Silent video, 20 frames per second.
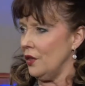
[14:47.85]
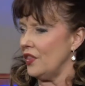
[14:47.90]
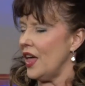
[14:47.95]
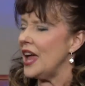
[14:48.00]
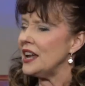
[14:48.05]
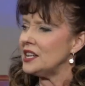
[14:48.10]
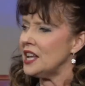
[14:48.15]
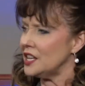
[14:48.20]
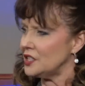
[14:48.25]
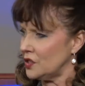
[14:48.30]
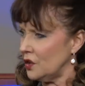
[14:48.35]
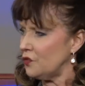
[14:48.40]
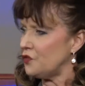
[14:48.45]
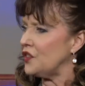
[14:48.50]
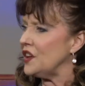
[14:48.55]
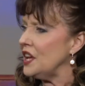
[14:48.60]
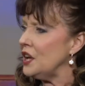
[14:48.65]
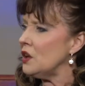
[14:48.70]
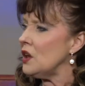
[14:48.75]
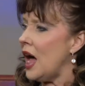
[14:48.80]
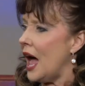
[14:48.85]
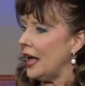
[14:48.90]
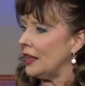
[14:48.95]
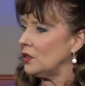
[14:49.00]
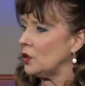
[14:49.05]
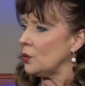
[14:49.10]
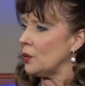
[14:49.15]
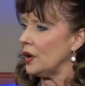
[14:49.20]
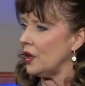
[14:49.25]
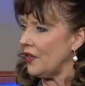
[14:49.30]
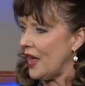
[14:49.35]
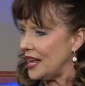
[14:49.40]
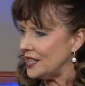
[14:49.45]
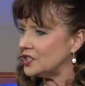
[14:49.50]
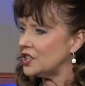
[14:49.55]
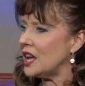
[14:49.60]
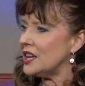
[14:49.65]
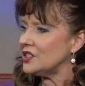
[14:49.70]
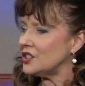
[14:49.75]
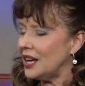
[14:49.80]
That doesn't feel like the real. That
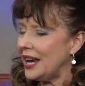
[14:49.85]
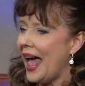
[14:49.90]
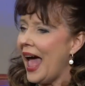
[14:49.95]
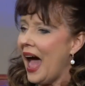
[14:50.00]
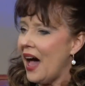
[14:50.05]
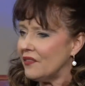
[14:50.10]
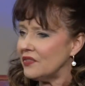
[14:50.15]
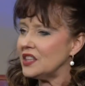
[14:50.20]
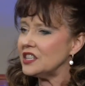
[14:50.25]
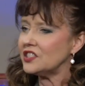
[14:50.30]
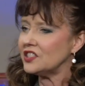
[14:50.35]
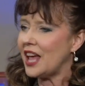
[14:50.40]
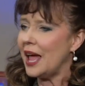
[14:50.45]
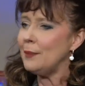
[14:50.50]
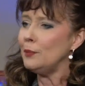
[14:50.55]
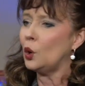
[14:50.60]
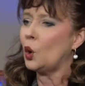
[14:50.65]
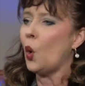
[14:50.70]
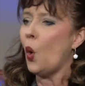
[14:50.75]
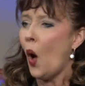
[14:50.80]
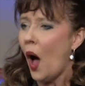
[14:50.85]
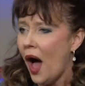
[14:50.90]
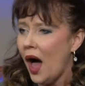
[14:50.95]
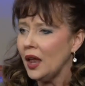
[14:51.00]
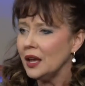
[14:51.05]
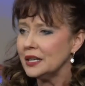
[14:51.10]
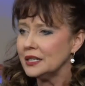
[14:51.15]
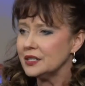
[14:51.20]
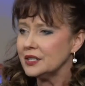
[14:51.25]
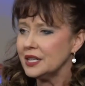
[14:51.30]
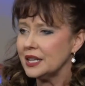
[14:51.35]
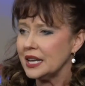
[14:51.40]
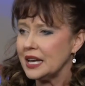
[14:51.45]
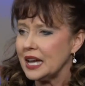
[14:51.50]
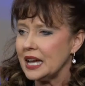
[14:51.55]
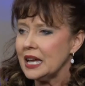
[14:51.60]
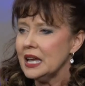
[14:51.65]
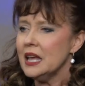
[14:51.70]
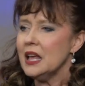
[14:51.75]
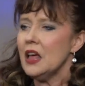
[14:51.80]
doesn't have the same
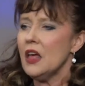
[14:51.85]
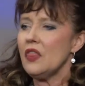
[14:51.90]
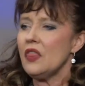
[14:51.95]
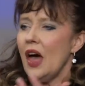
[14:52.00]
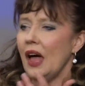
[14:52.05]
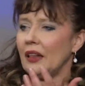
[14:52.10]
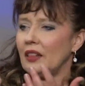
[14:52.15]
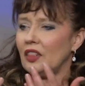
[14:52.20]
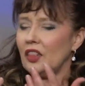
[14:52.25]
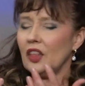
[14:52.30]
quality that